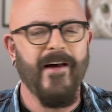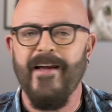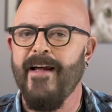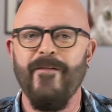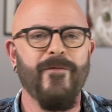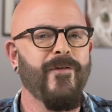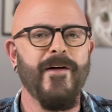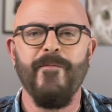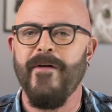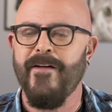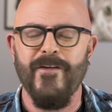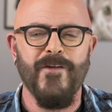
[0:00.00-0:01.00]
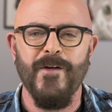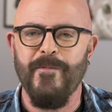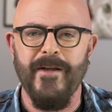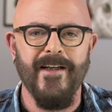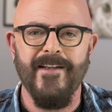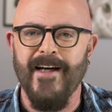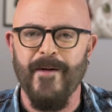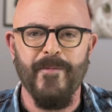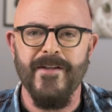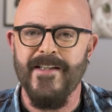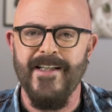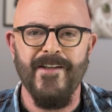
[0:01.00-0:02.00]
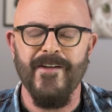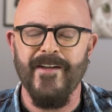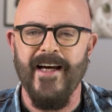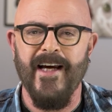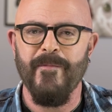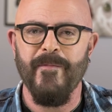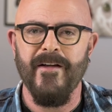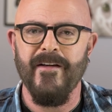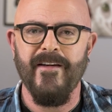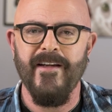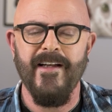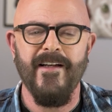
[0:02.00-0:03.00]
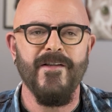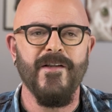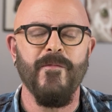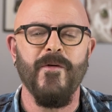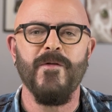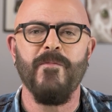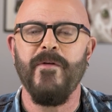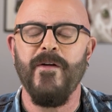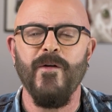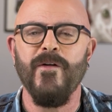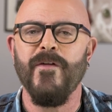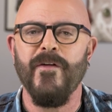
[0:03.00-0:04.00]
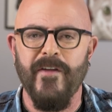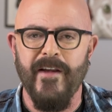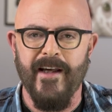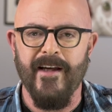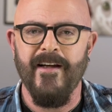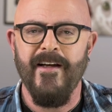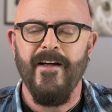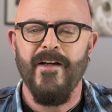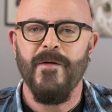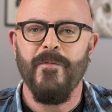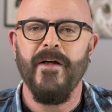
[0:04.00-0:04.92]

Every month should be Adopt a Senior Cat Month. It is the most beautiful thing to